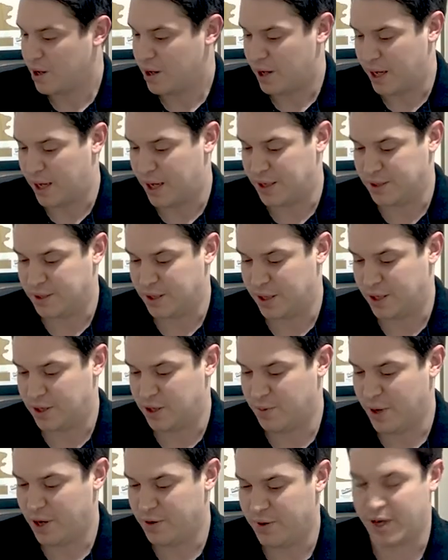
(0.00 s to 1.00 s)
and uh,
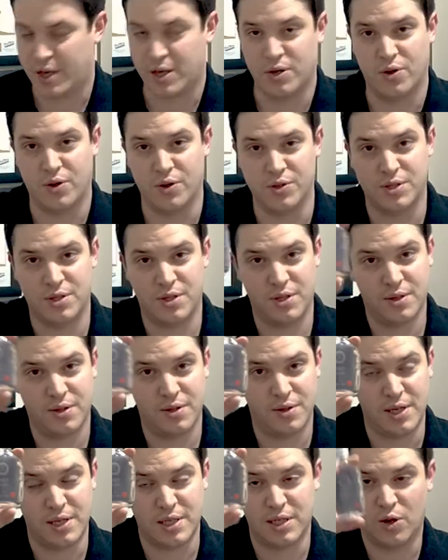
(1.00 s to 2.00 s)
you may recognise
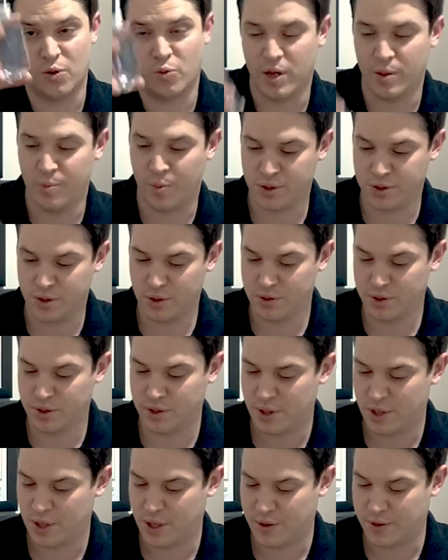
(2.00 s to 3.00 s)
these little wee
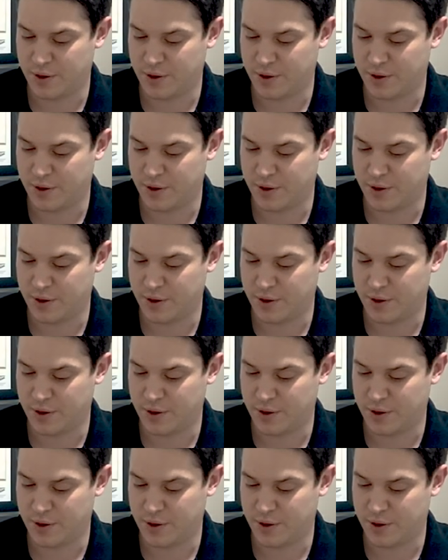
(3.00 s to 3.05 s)
bottles.